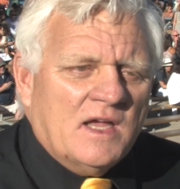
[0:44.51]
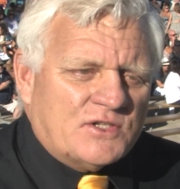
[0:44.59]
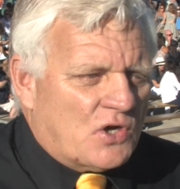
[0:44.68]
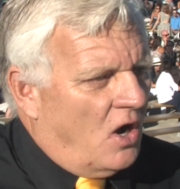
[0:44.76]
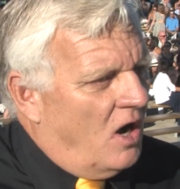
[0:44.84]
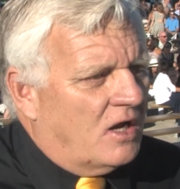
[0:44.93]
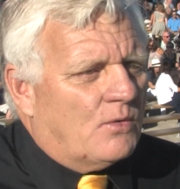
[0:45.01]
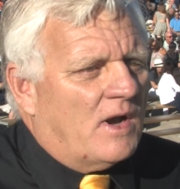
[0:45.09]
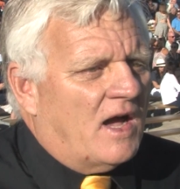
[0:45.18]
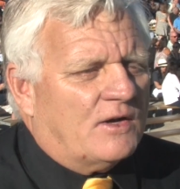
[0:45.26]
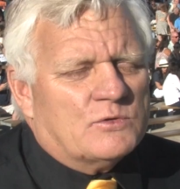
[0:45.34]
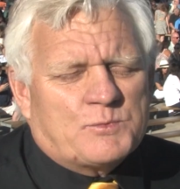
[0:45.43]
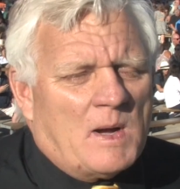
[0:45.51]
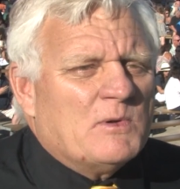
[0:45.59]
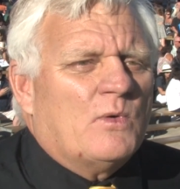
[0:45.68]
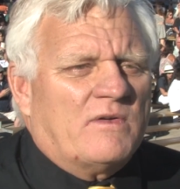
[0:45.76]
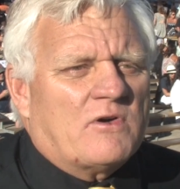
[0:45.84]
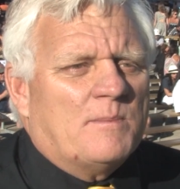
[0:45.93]
It's all around, it was
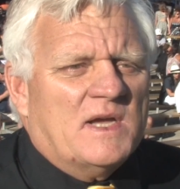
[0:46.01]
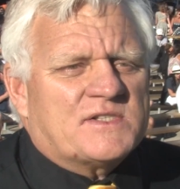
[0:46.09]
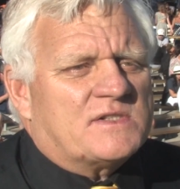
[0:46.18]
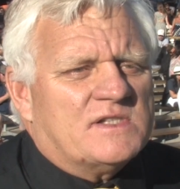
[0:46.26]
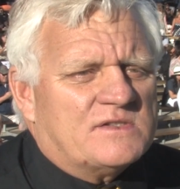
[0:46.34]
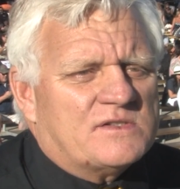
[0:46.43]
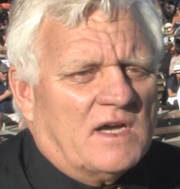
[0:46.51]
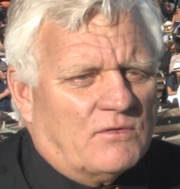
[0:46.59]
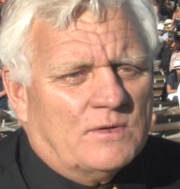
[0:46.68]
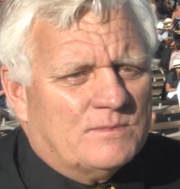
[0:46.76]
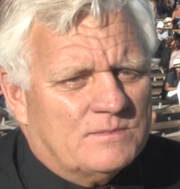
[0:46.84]
probably one of our best seasons ever.